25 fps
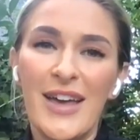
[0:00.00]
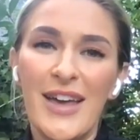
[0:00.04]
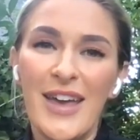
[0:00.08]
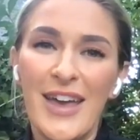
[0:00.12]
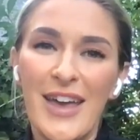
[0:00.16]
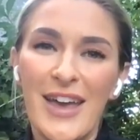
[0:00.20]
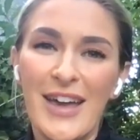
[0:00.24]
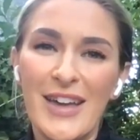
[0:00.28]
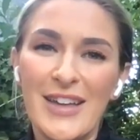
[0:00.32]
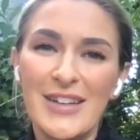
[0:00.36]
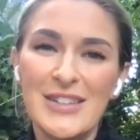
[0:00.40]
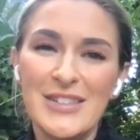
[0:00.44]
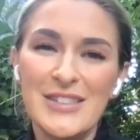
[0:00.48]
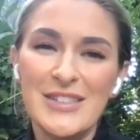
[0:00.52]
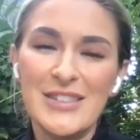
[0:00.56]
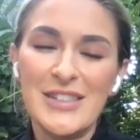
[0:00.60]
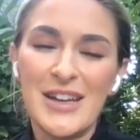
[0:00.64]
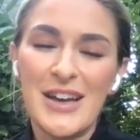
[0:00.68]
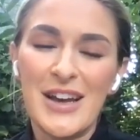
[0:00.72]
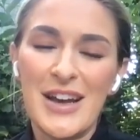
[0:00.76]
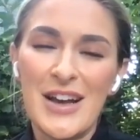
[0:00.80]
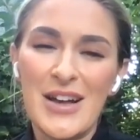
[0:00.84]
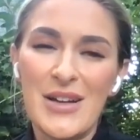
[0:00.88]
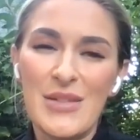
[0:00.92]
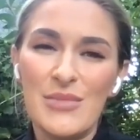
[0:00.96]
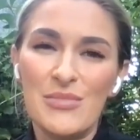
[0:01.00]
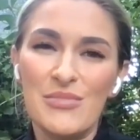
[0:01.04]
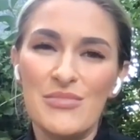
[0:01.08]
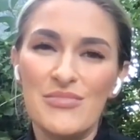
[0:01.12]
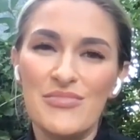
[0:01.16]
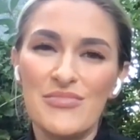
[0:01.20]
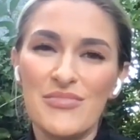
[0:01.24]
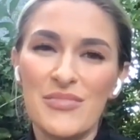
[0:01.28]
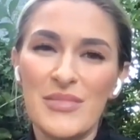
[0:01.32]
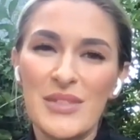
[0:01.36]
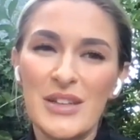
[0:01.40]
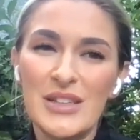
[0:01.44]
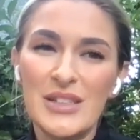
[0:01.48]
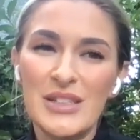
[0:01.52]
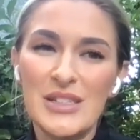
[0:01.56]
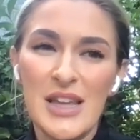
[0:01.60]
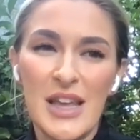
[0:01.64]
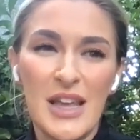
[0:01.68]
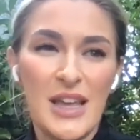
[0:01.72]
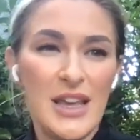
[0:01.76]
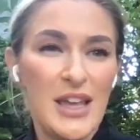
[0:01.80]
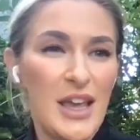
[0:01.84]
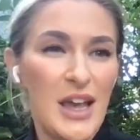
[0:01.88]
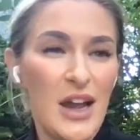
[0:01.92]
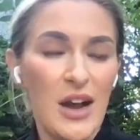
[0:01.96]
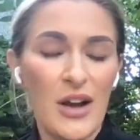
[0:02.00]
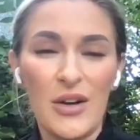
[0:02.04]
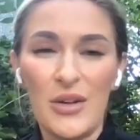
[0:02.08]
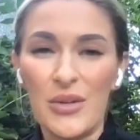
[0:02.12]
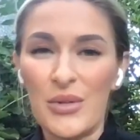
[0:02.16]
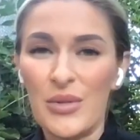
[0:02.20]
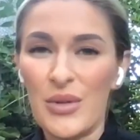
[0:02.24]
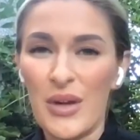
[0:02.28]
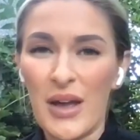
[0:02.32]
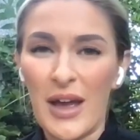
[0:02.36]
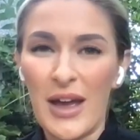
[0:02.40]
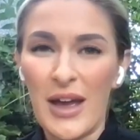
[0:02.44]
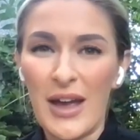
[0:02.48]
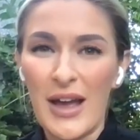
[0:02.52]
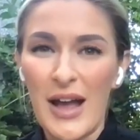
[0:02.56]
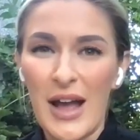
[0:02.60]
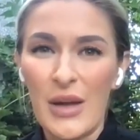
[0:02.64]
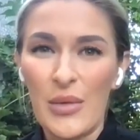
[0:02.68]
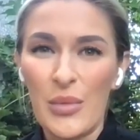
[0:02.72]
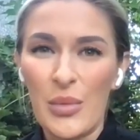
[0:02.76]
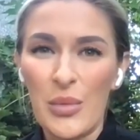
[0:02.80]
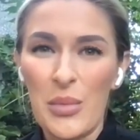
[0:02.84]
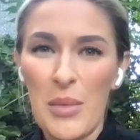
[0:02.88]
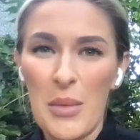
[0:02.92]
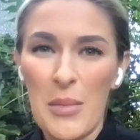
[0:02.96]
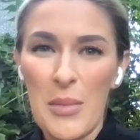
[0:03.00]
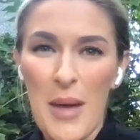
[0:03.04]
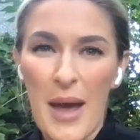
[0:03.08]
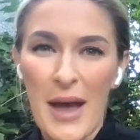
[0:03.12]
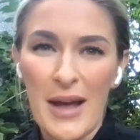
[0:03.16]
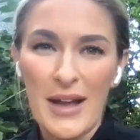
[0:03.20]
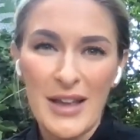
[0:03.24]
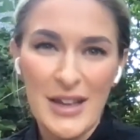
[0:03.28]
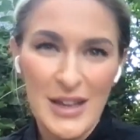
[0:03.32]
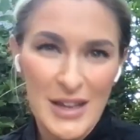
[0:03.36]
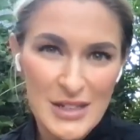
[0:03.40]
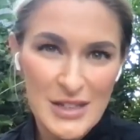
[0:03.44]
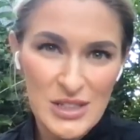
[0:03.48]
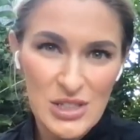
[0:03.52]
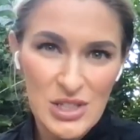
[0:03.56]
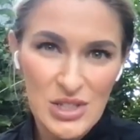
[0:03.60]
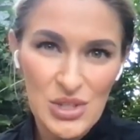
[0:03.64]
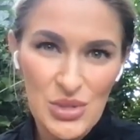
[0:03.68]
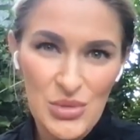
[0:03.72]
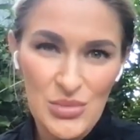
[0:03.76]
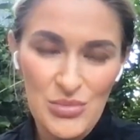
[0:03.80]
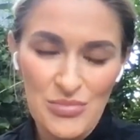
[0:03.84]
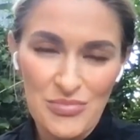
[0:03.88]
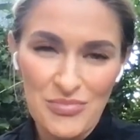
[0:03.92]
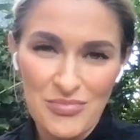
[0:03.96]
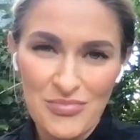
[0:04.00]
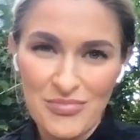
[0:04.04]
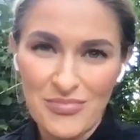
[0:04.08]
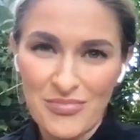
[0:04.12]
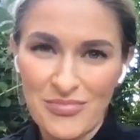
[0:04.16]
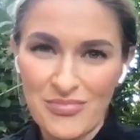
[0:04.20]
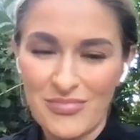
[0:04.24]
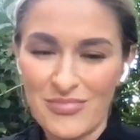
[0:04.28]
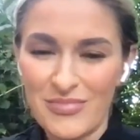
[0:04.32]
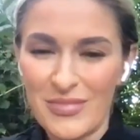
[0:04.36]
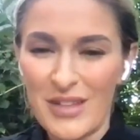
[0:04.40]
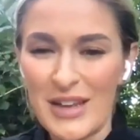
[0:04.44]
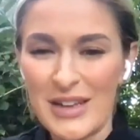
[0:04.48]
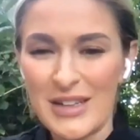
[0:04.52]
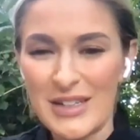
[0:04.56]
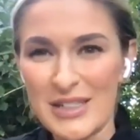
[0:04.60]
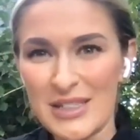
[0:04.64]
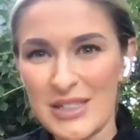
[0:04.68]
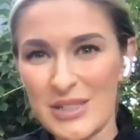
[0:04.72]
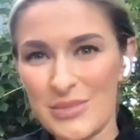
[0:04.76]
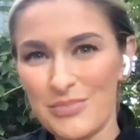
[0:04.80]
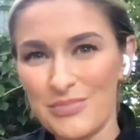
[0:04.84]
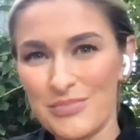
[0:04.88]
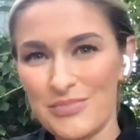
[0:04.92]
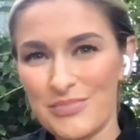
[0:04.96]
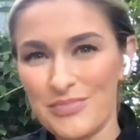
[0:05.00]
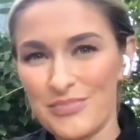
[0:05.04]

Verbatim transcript: and um, take care. Okay. I will be back again soon. Thanks.